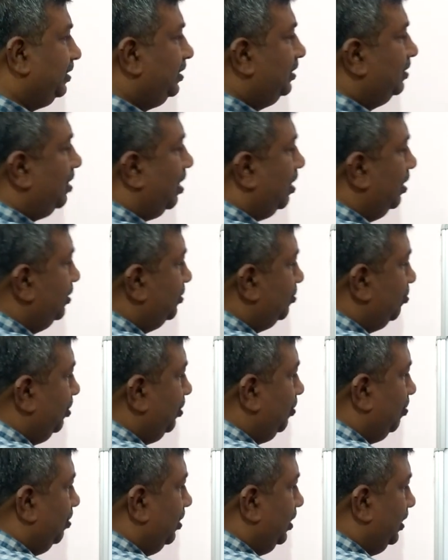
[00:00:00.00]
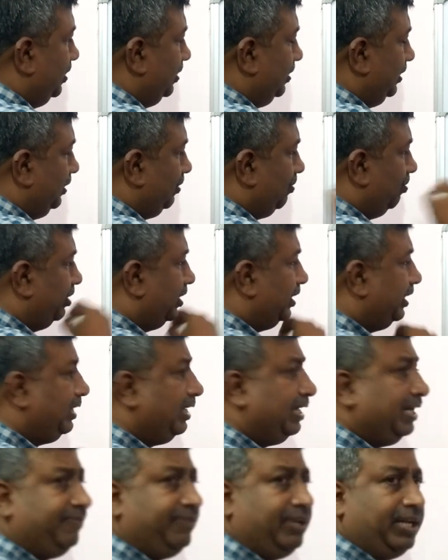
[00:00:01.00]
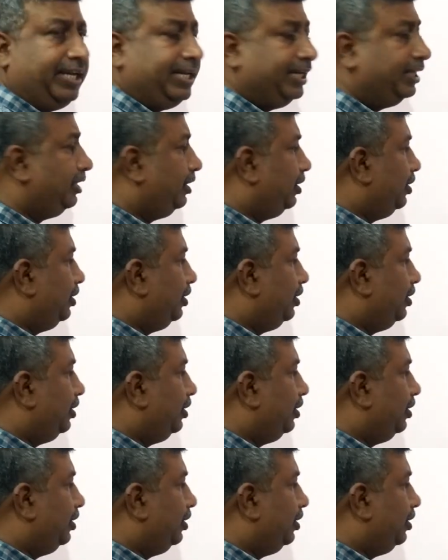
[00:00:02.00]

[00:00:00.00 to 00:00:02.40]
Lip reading: these also included in level A.